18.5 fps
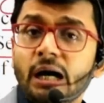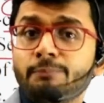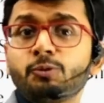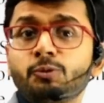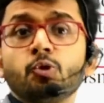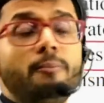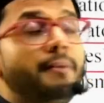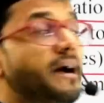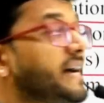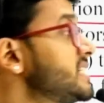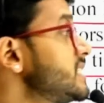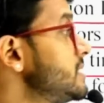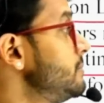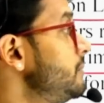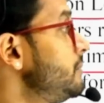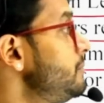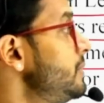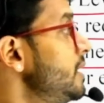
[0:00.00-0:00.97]
up to a
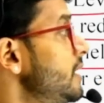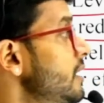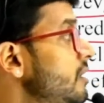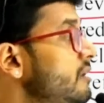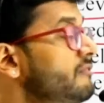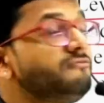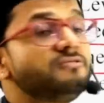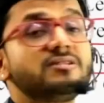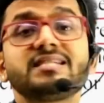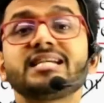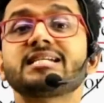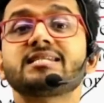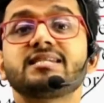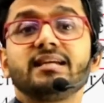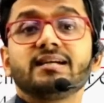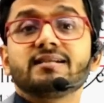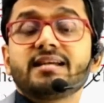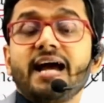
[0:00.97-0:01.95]
maximum of
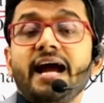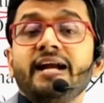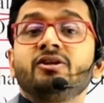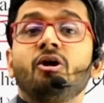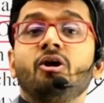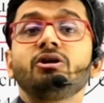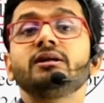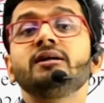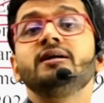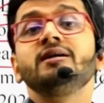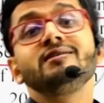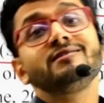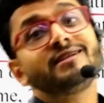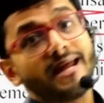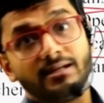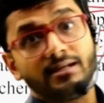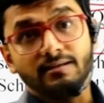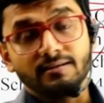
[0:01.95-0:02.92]
6 years and not
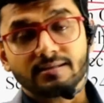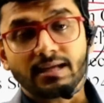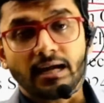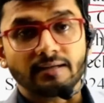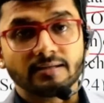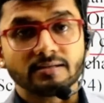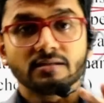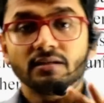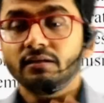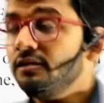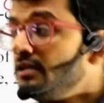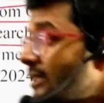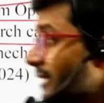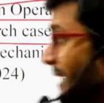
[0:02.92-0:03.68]
10 years. That is the